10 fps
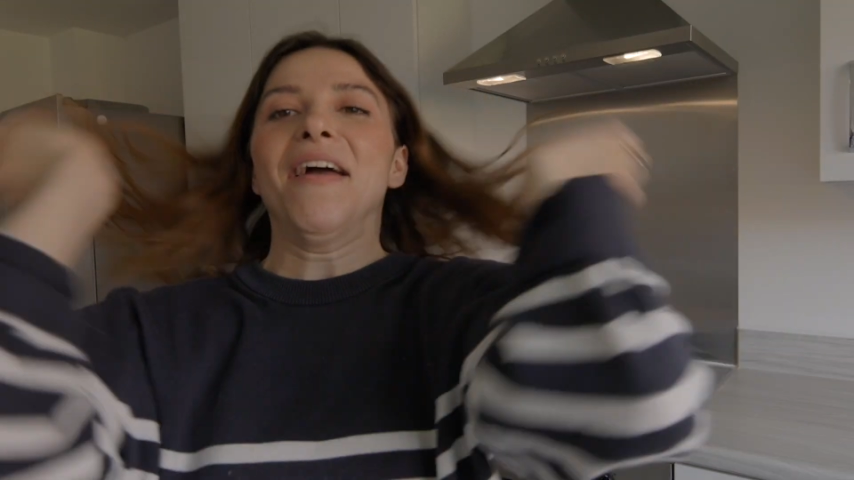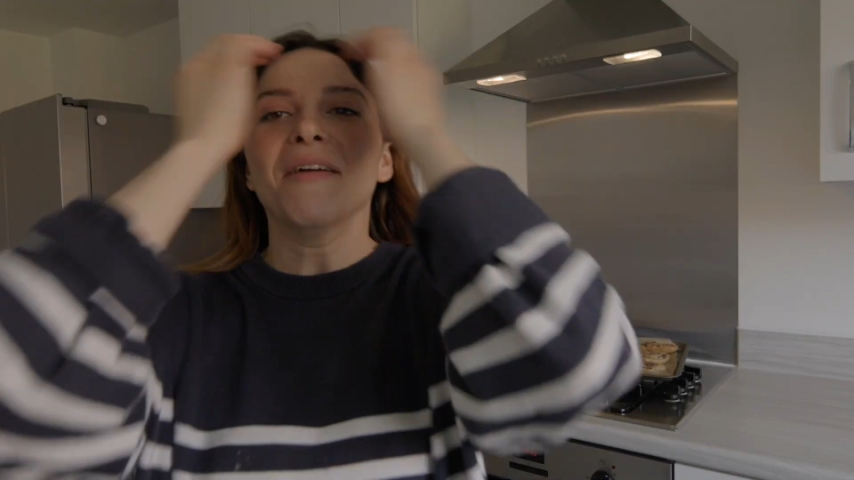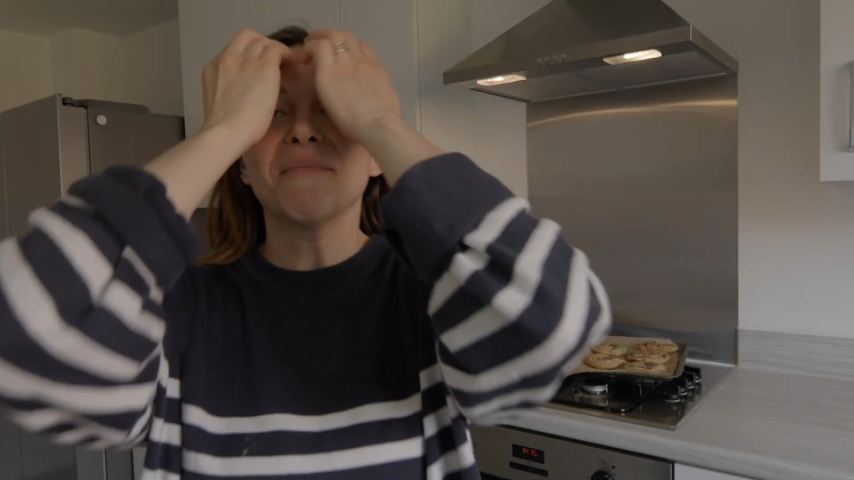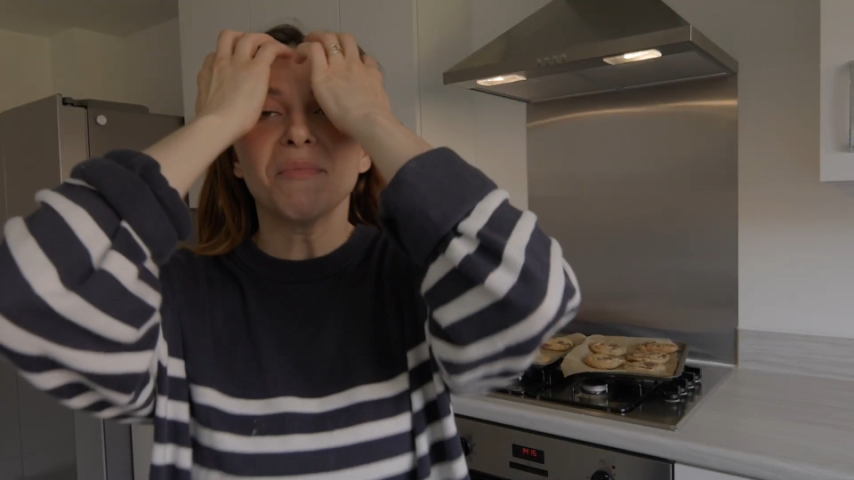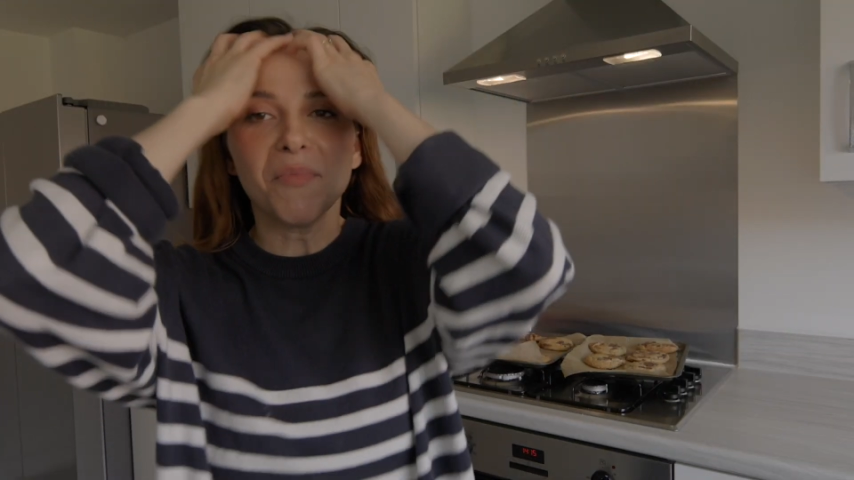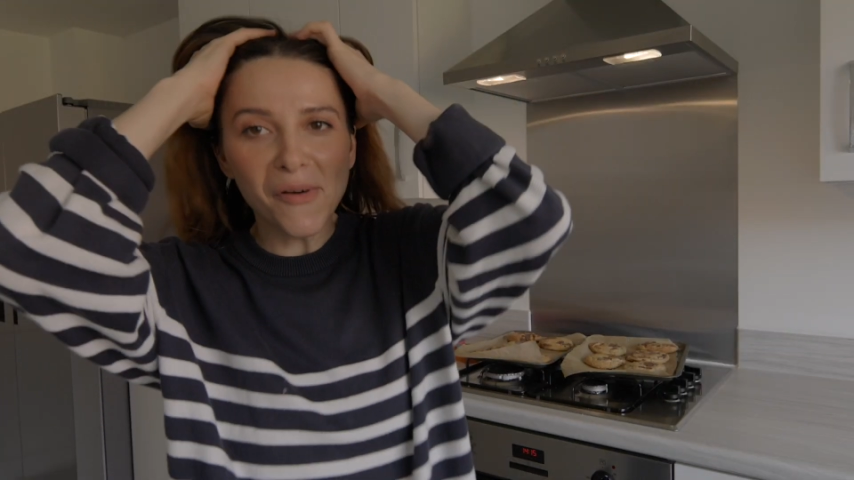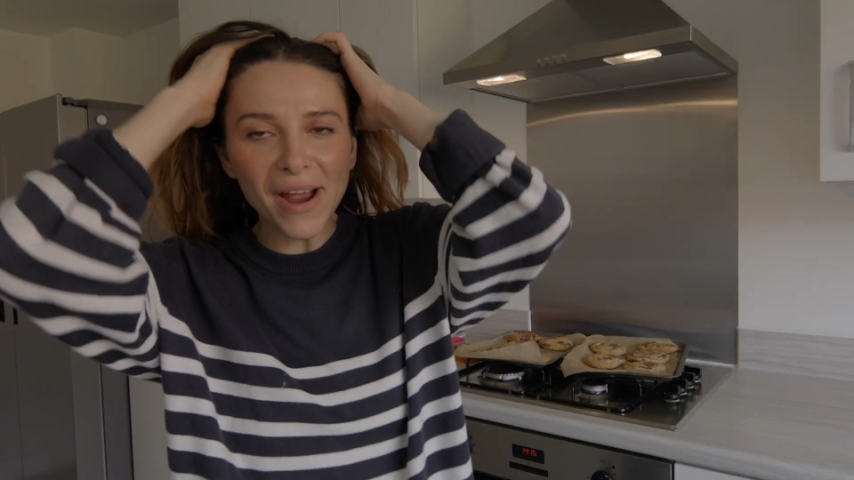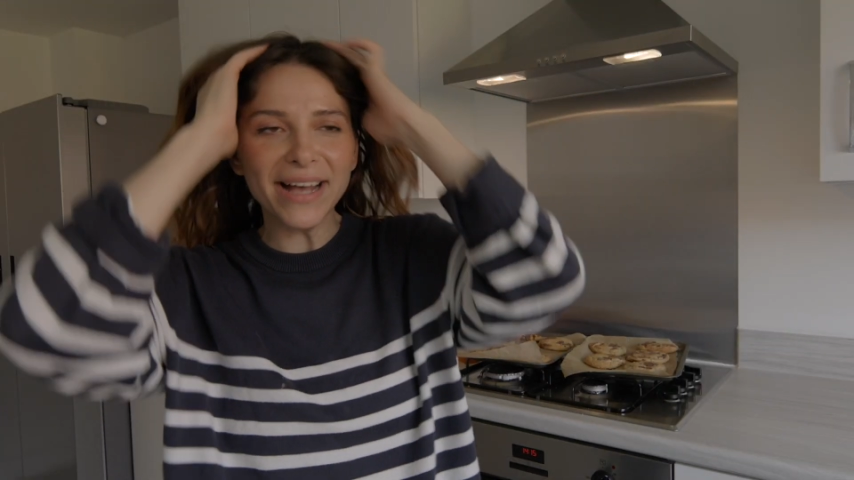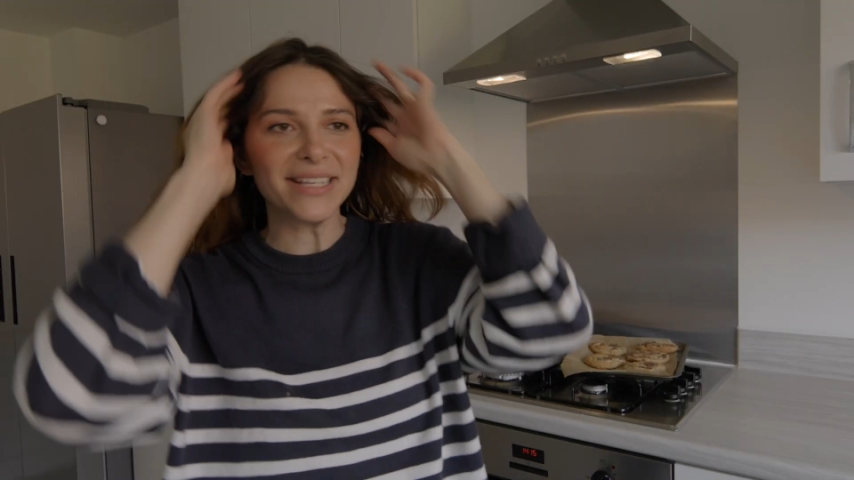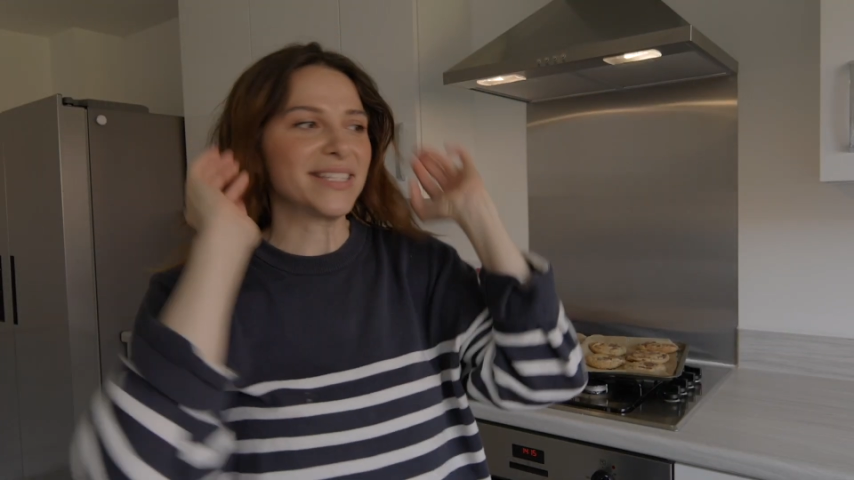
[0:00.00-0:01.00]
am
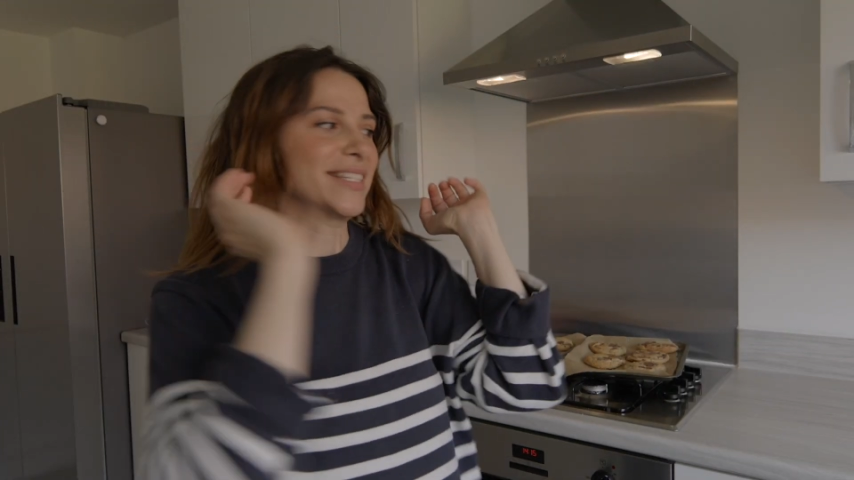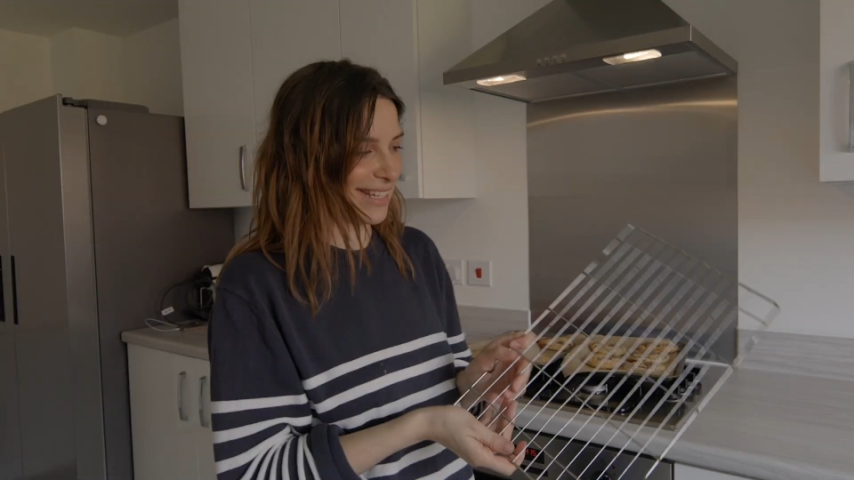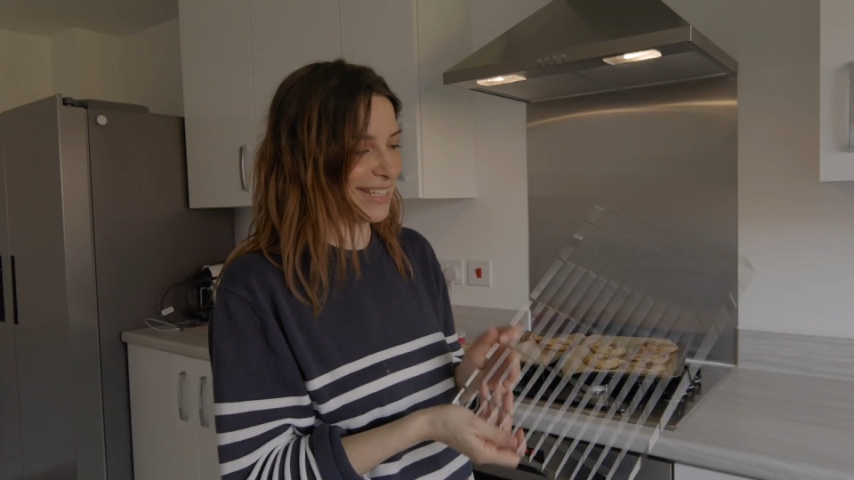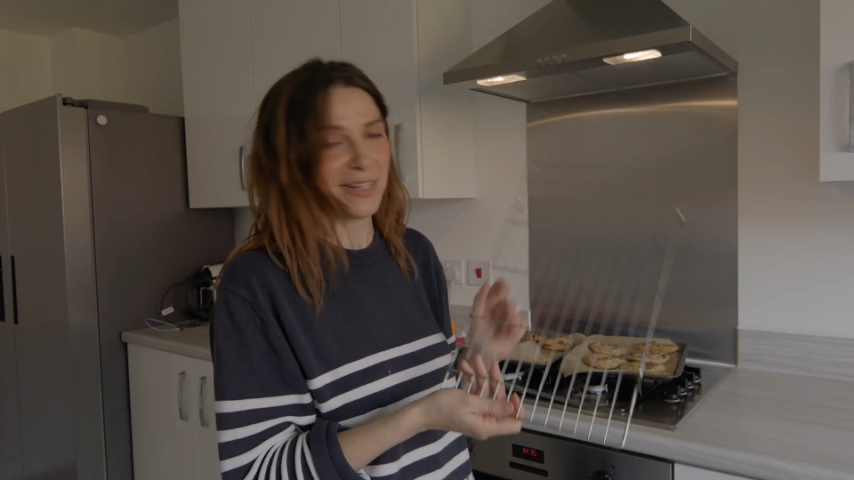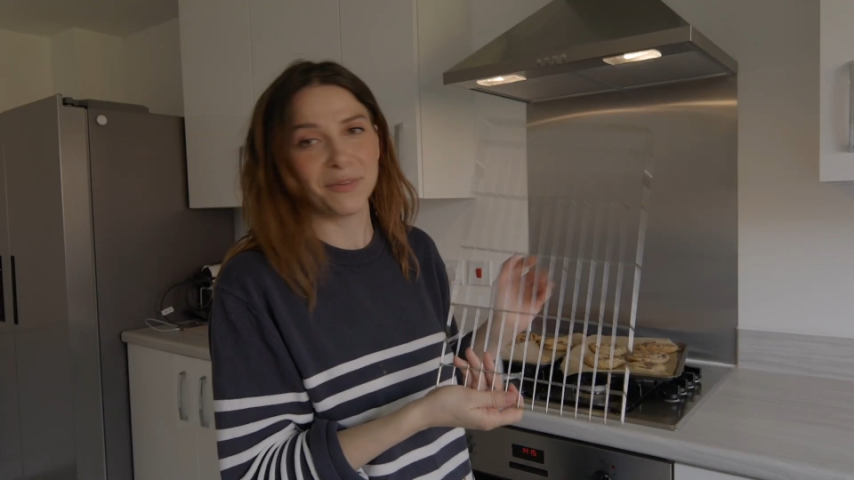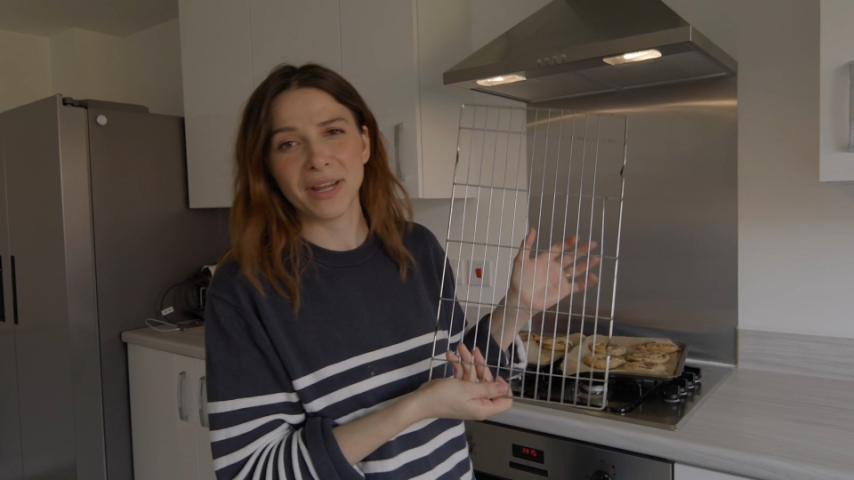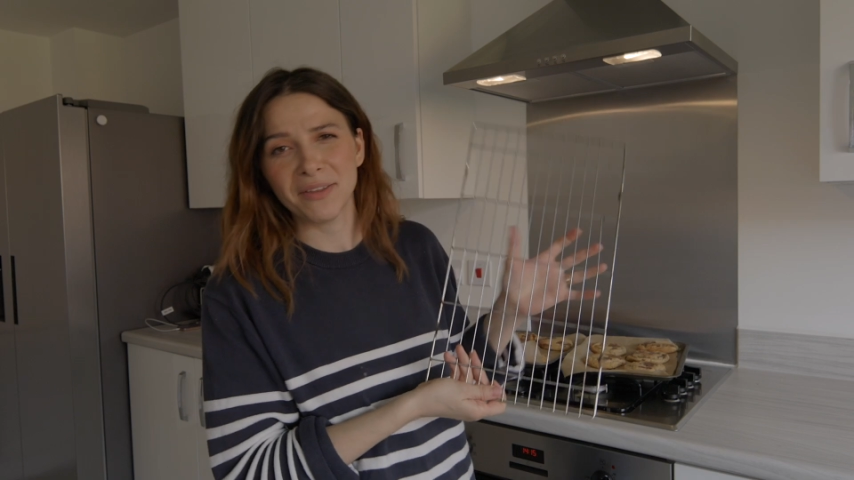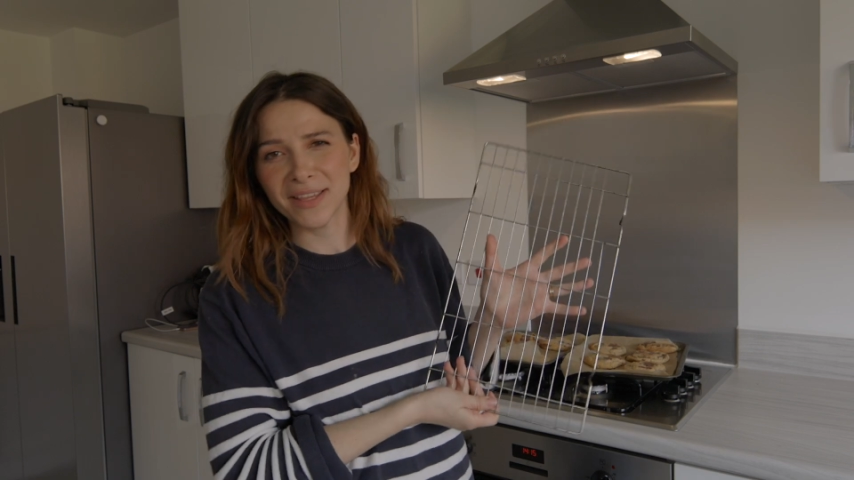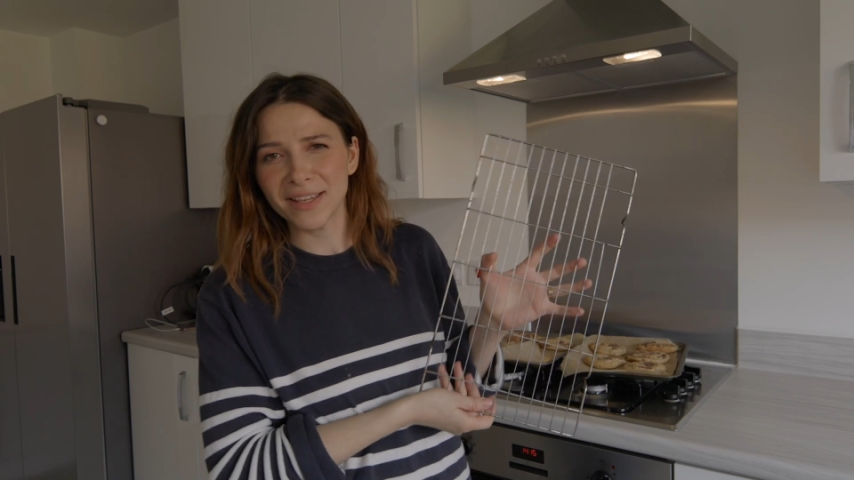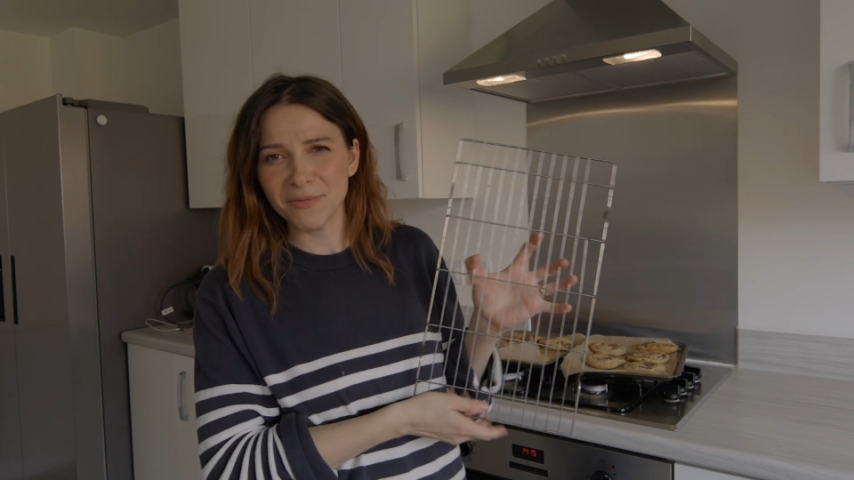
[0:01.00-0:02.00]
impressed. So now
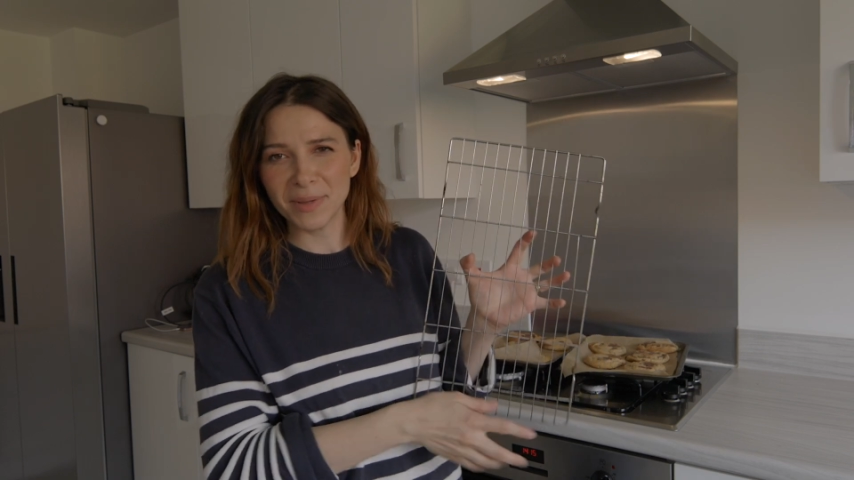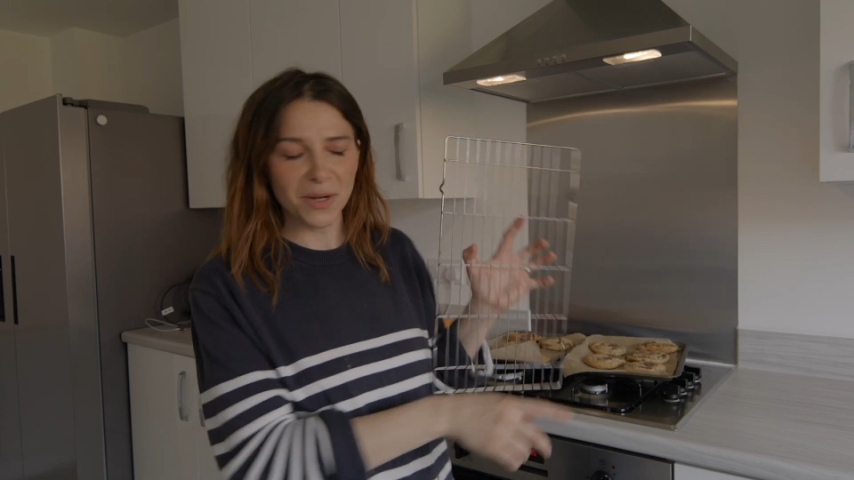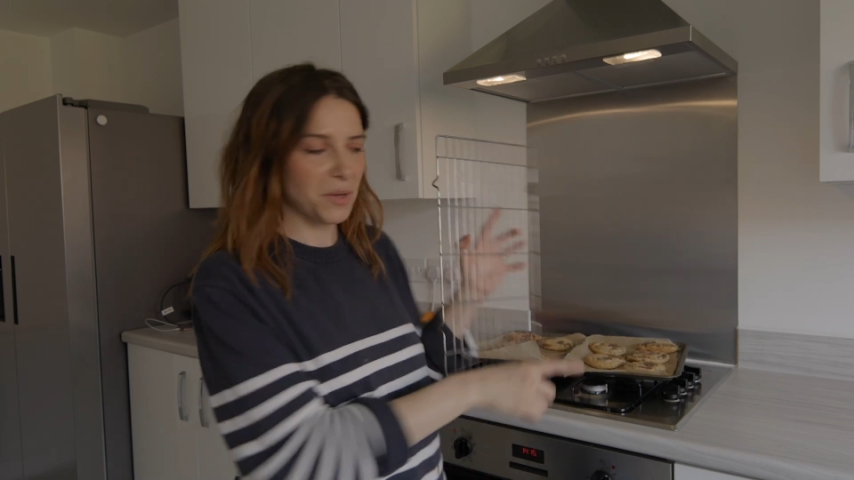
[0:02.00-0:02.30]
that they've been